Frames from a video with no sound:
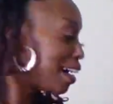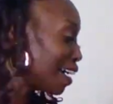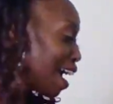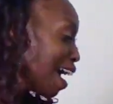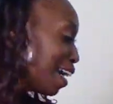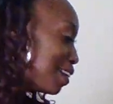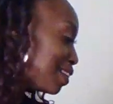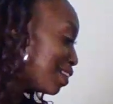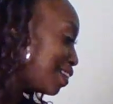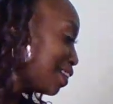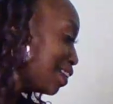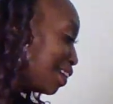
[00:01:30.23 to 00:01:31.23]
God is
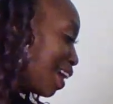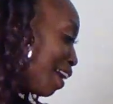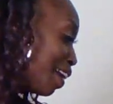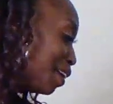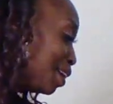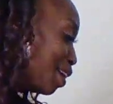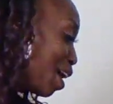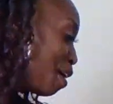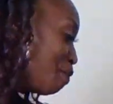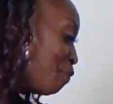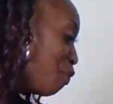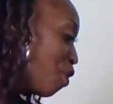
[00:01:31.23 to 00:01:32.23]
good. I like to
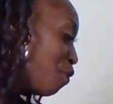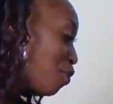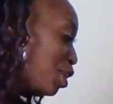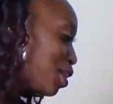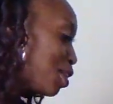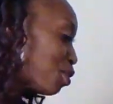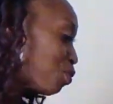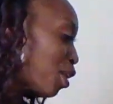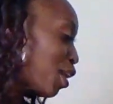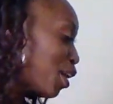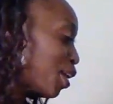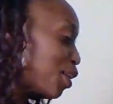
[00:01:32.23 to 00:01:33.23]
come forth with this
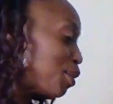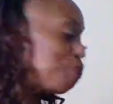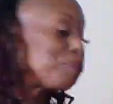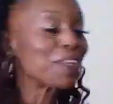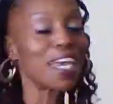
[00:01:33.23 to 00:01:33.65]
word.